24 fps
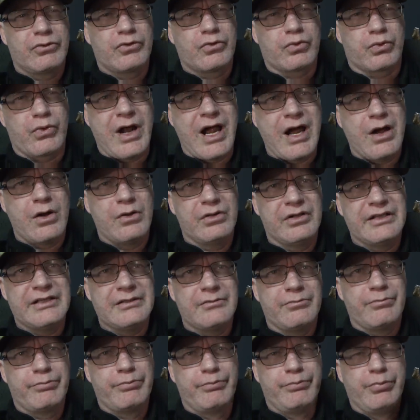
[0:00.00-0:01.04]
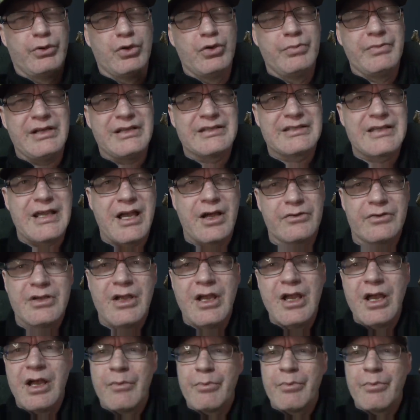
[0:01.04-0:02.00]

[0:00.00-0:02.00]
growling, booming sound.